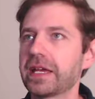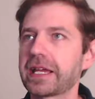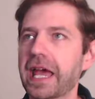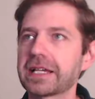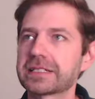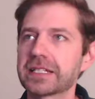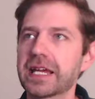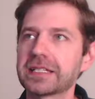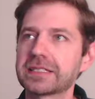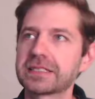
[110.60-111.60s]

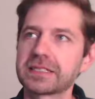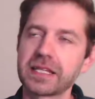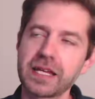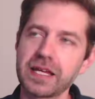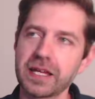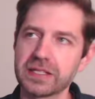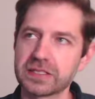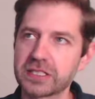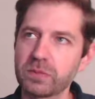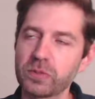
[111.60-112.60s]
castanets and
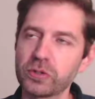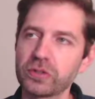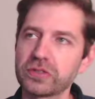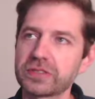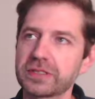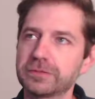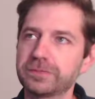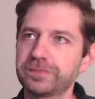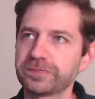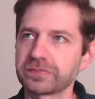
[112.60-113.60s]
cymbals.
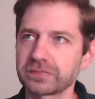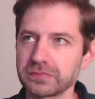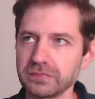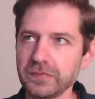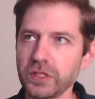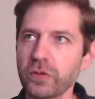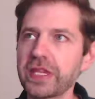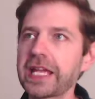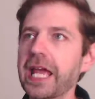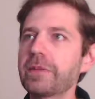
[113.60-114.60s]
When
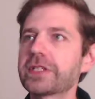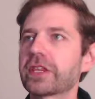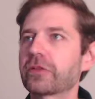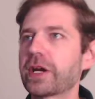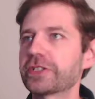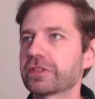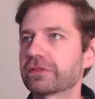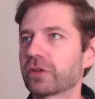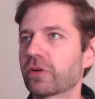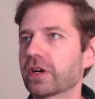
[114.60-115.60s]
they came to the threshing
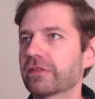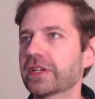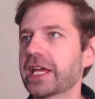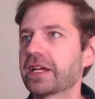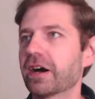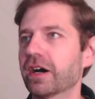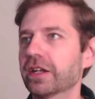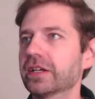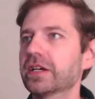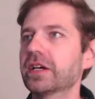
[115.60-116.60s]
floor of
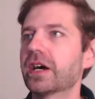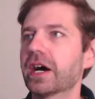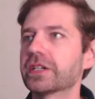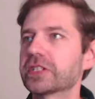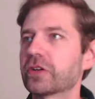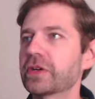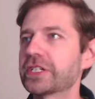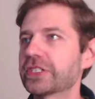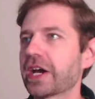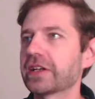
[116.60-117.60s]
Nacon, Uzzah
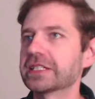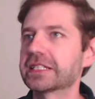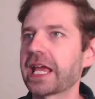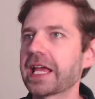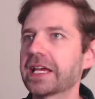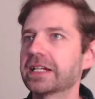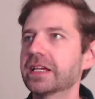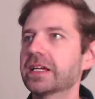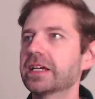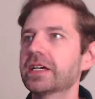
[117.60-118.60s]
reached out his hand
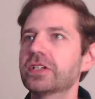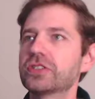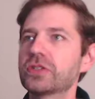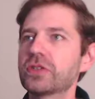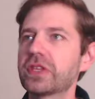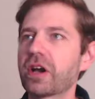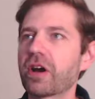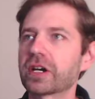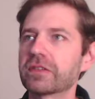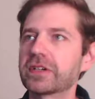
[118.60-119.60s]
to the
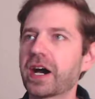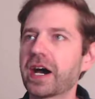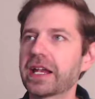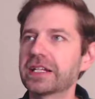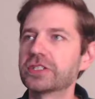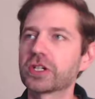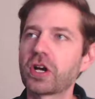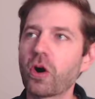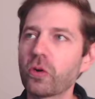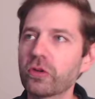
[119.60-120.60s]
ark of God and took
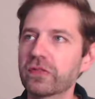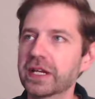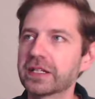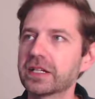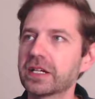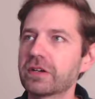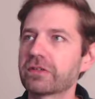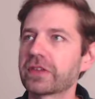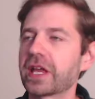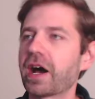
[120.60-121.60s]
hold of it, for the